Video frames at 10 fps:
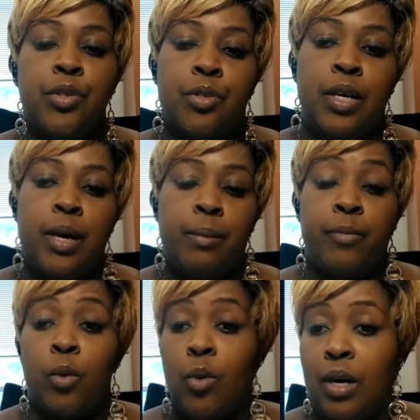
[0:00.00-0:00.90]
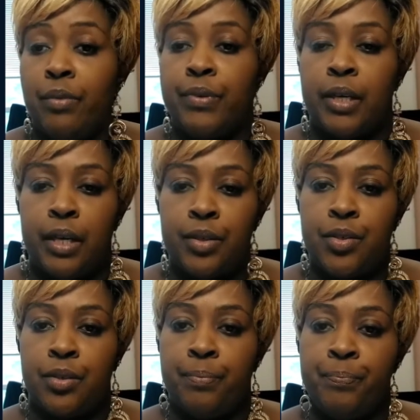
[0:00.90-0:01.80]
your time for
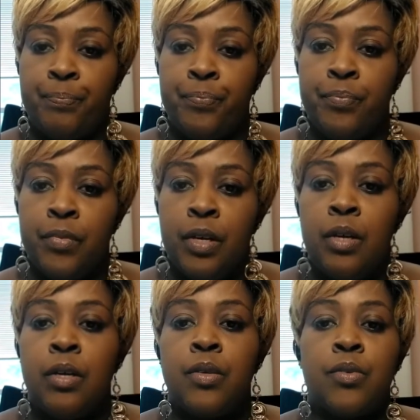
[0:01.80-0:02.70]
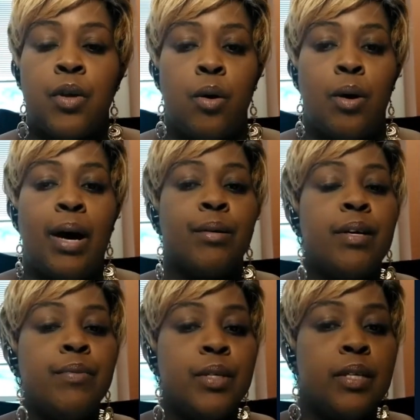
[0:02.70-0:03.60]
qualification. So I'll
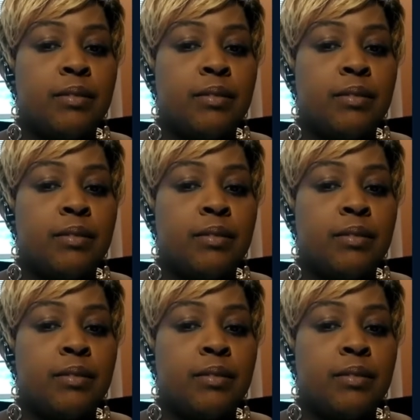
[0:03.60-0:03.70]
give you an